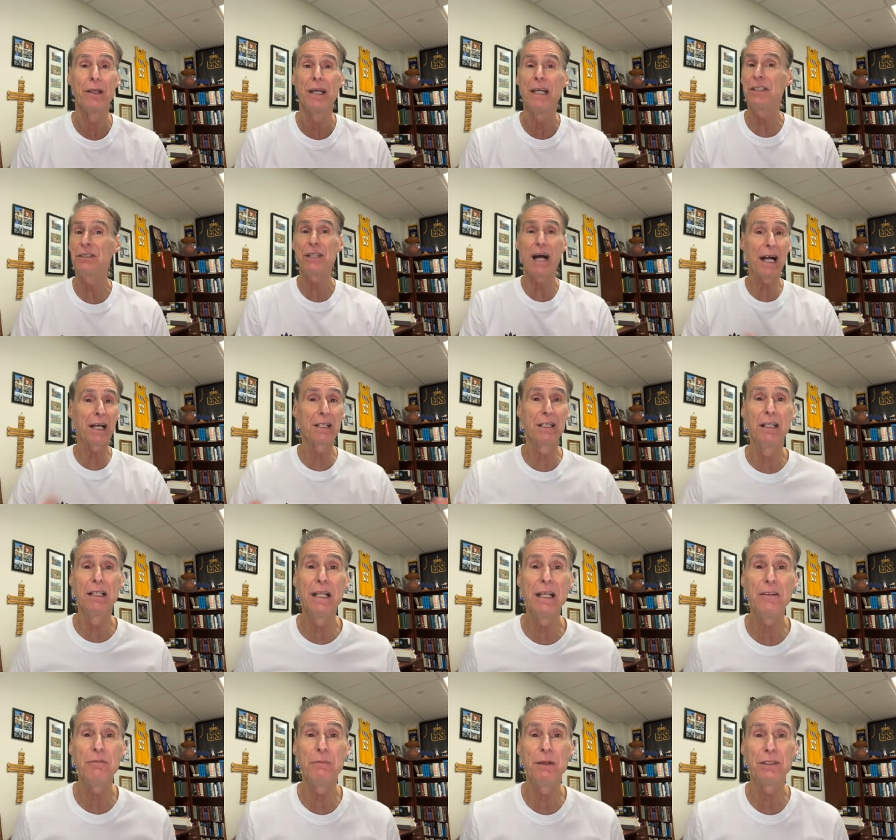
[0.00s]
He's not going to
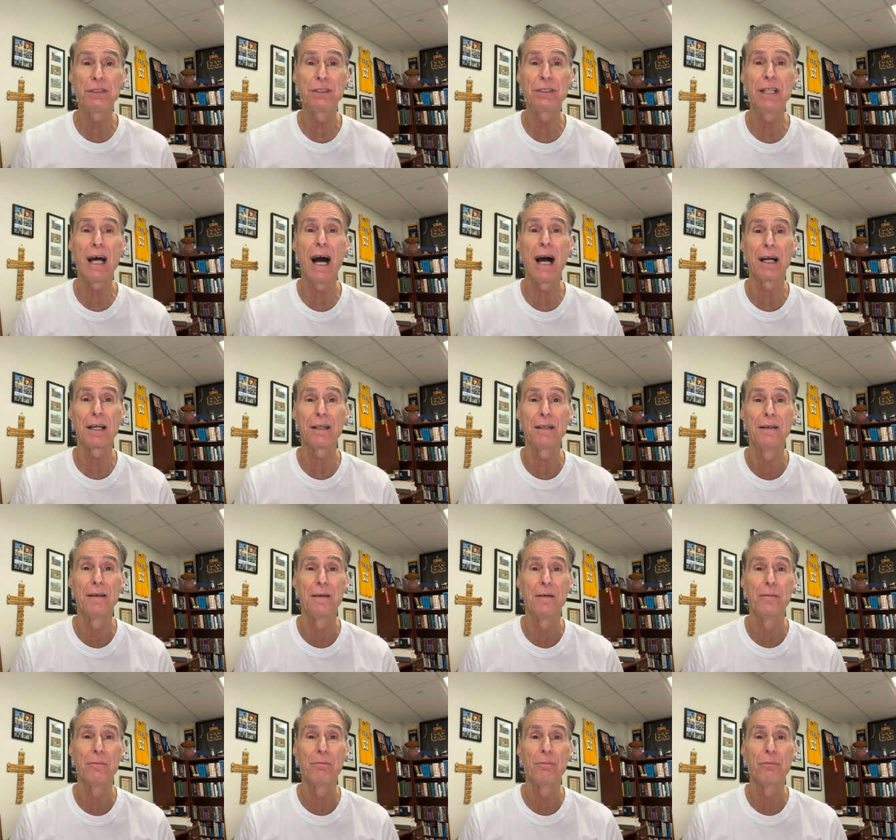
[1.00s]
leave me stuck.